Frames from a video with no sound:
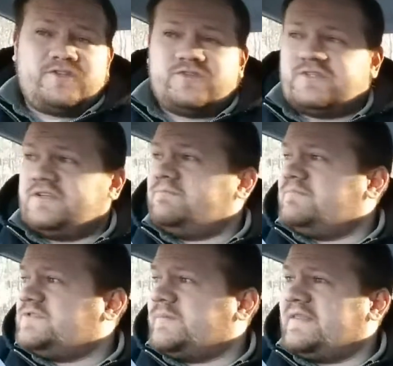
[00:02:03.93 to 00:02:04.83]
It's usually
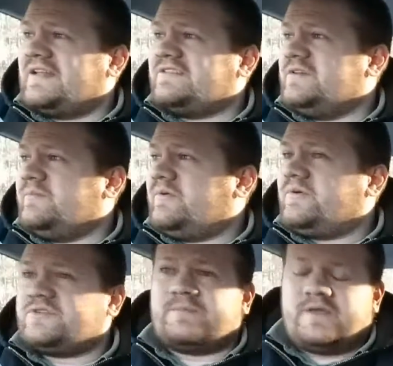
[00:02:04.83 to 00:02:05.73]
something that simple,
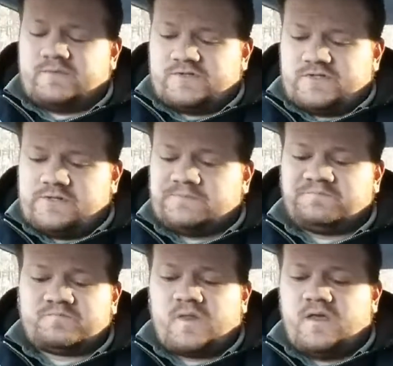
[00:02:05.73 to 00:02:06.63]
or something was,
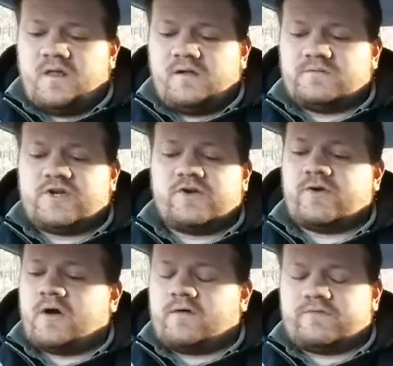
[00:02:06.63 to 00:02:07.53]

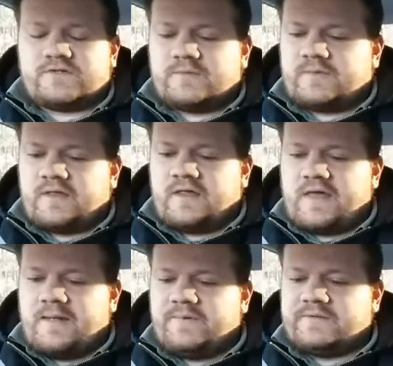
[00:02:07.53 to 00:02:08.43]
turned off or something
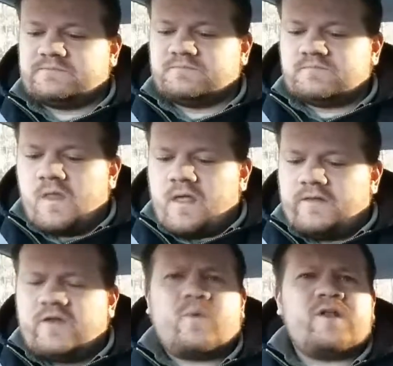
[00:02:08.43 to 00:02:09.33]
like that. But
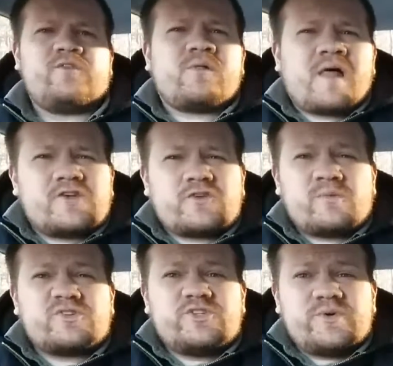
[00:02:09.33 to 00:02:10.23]
didn't want to do a lot of
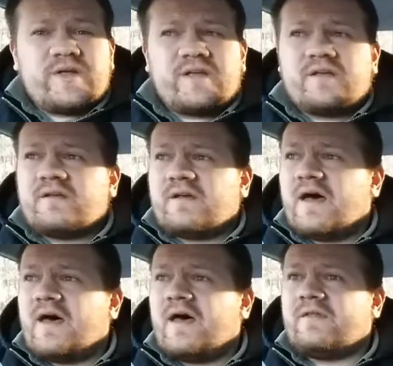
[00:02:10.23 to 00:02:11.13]

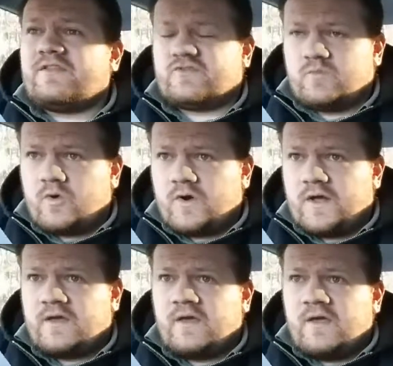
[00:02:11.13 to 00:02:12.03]
troubleshooting this
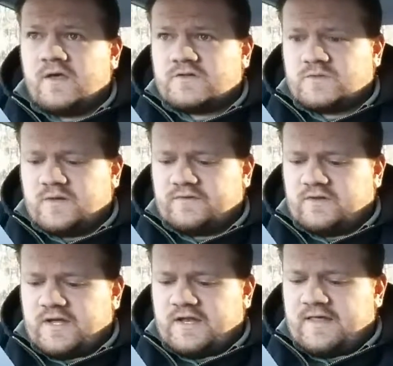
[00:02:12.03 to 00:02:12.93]
morning, so we'll have
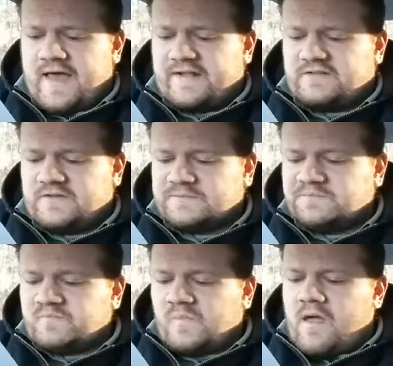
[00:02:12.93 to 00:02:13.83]
to look into that.
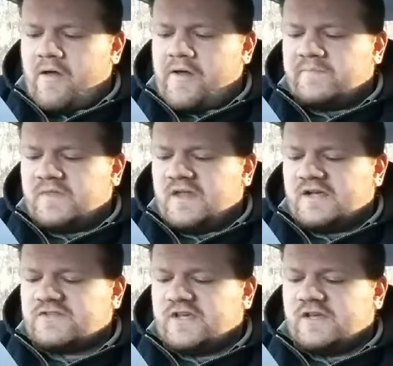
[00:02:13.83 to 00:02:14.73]
The
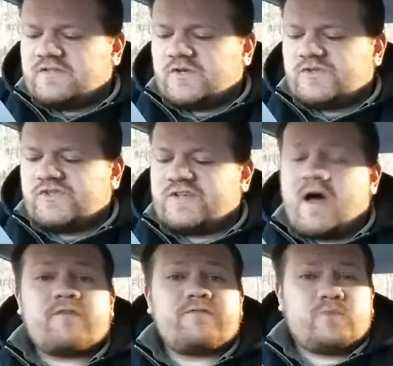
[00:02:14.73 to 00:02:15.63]
next thing, so
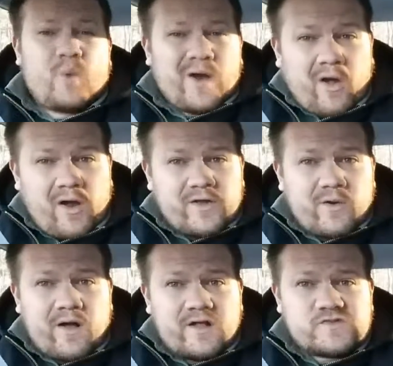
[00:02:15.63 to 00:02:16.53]
software
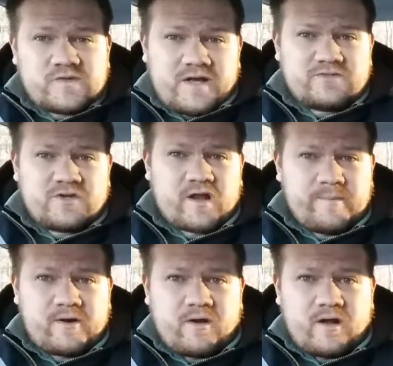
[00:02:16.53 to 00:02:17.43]
audio console. Now
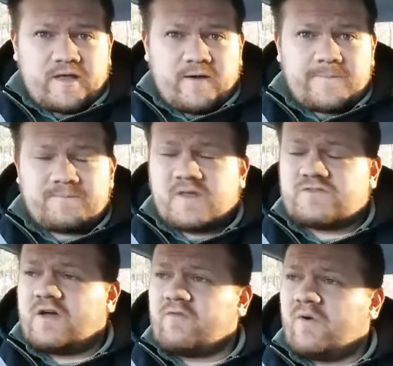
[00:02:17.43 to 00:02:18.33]
talking about audio,
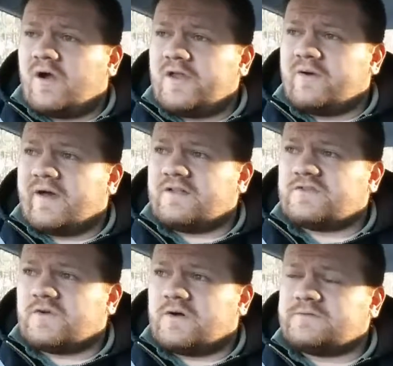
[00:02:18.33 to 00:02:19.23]
software audio
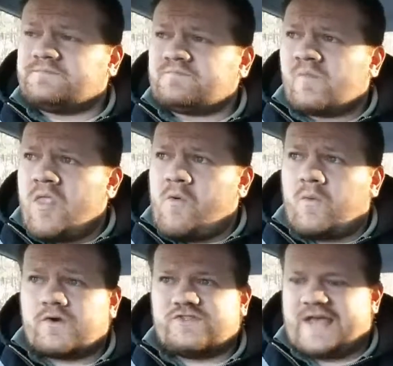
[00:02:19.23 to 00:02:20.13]
console,
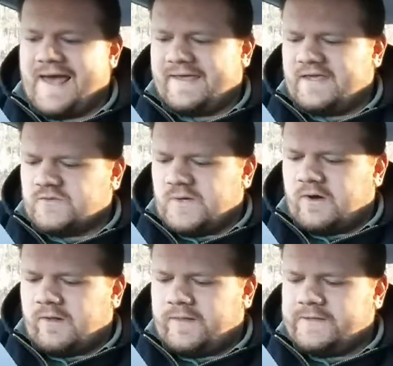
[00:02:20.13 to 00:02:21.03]
or SAC as
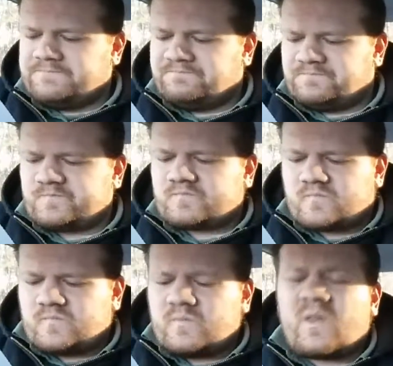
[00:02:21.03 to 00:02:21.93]
we call it,
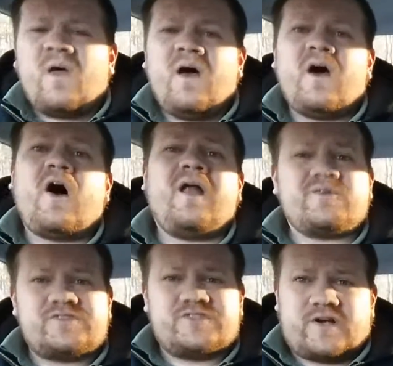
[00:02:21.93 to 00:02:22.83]

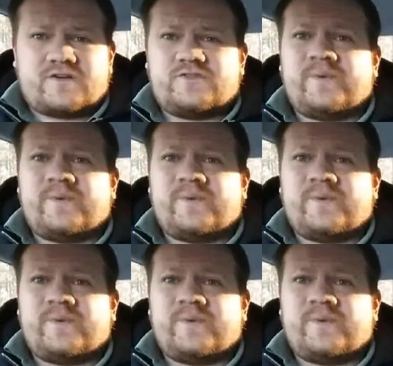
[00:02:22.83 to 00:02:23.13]
auto start.